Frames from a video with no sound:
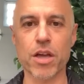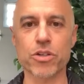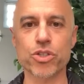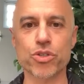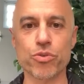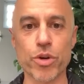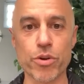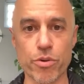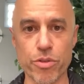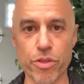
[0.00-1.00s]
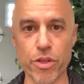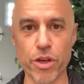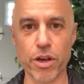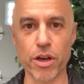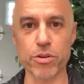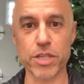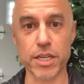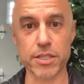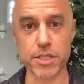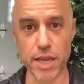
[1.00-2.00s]
truth goes
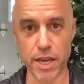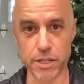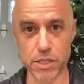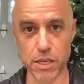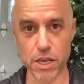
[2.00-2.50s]
extinct